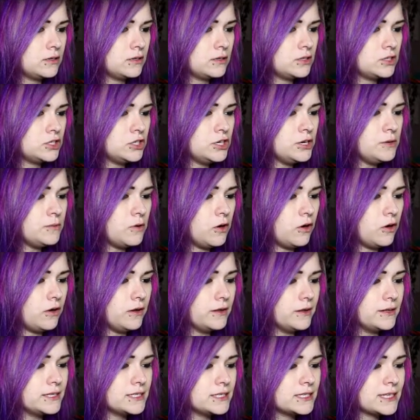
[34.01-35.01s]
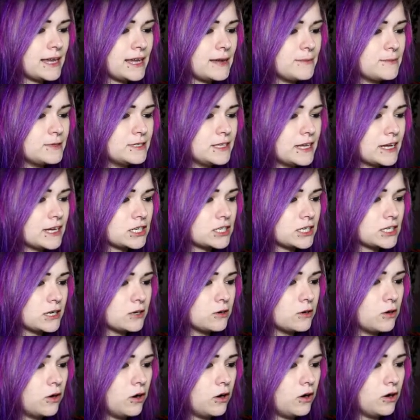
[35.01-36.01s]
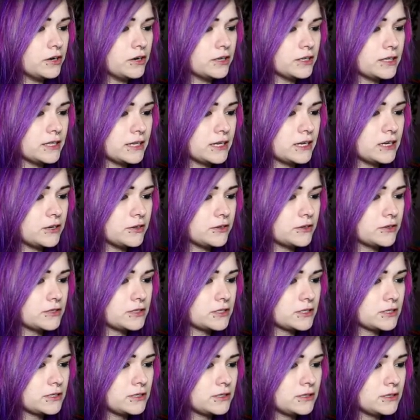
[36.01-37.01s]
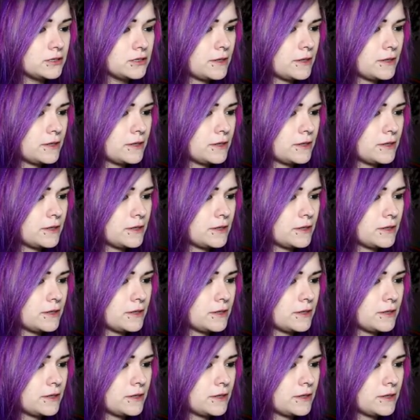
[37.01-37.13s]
Do you know what? This game is actually a lot harder than it looks.